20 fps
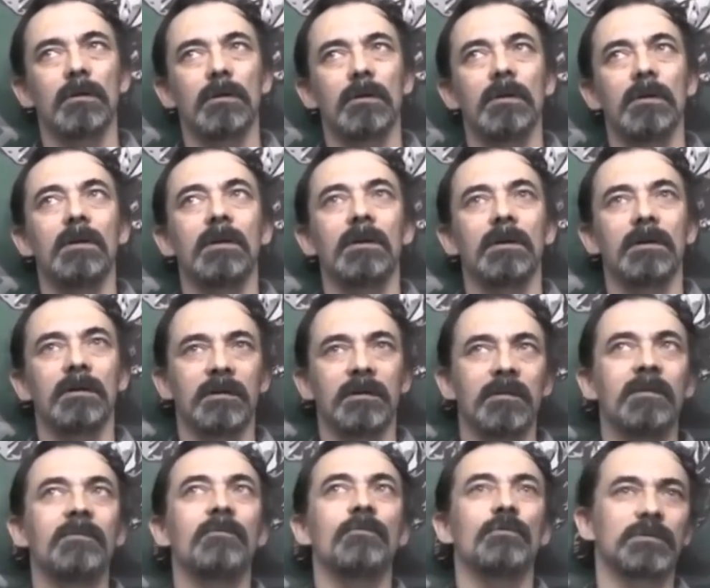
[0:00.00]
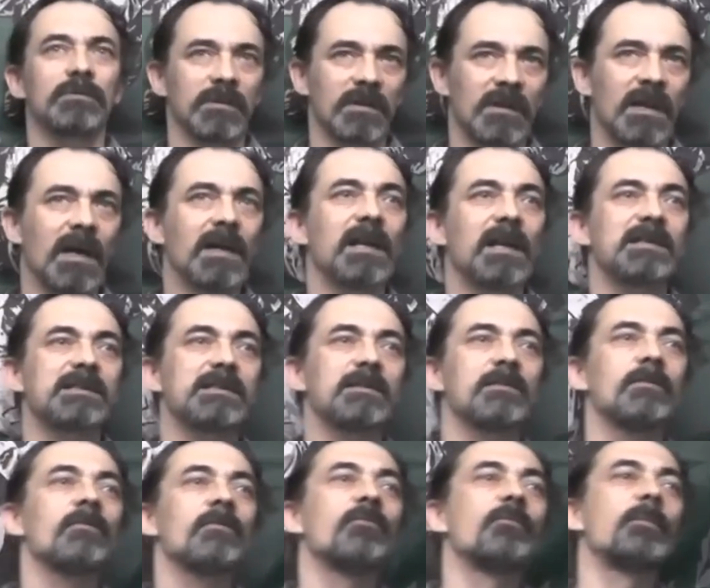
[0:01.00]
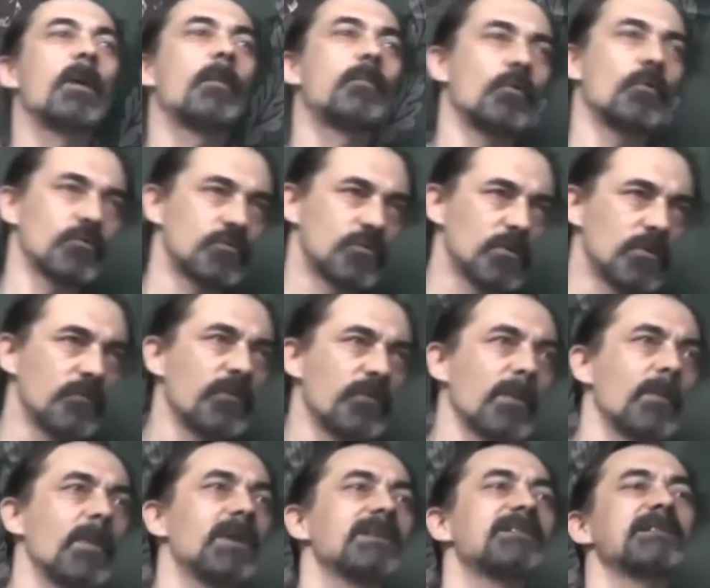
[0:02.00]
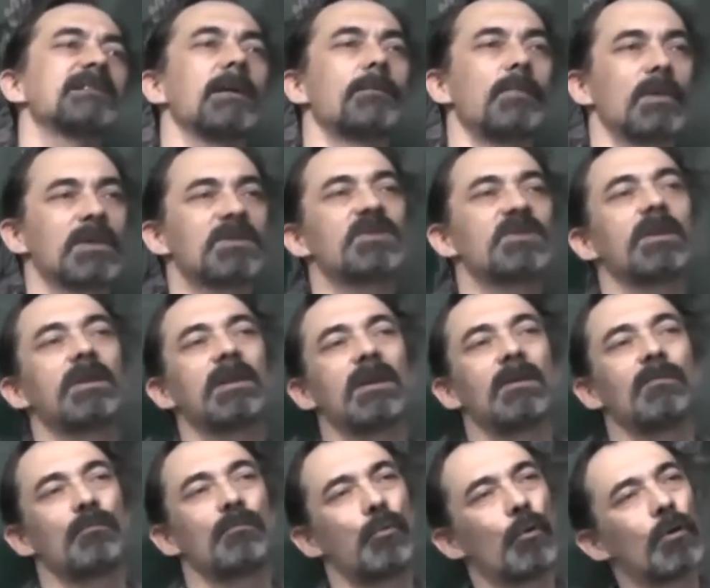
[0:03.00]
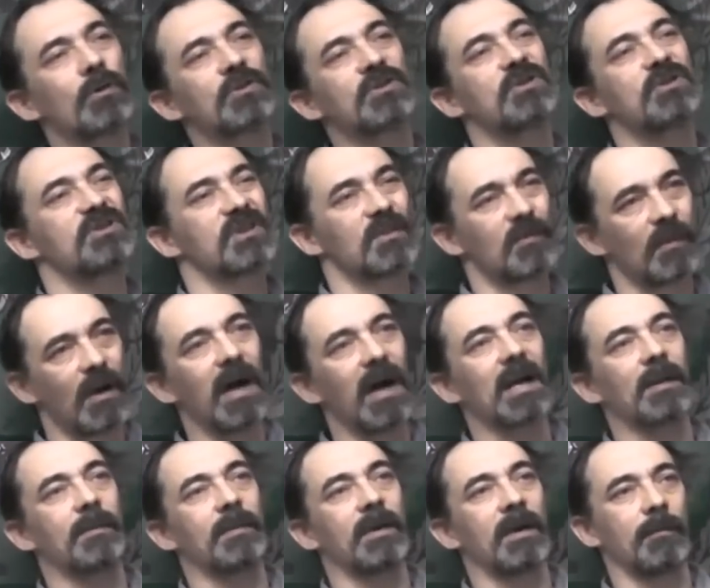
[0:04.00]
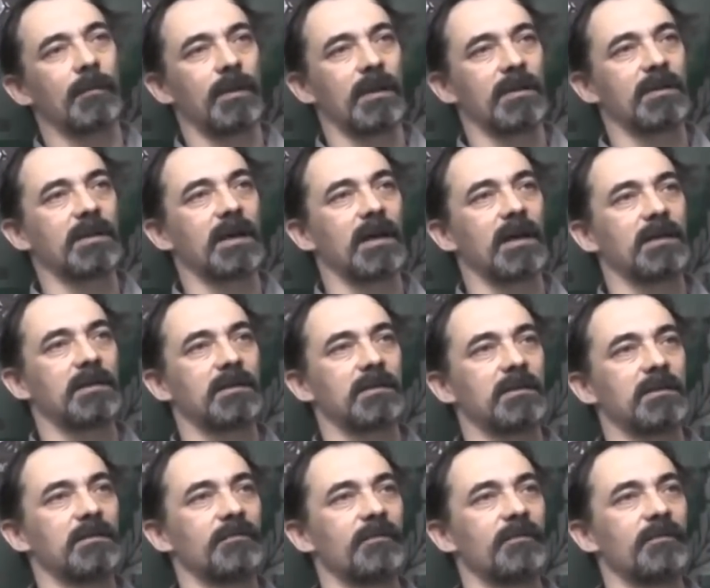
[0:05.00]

well, in terms of communicating militarily, it's not so important, because the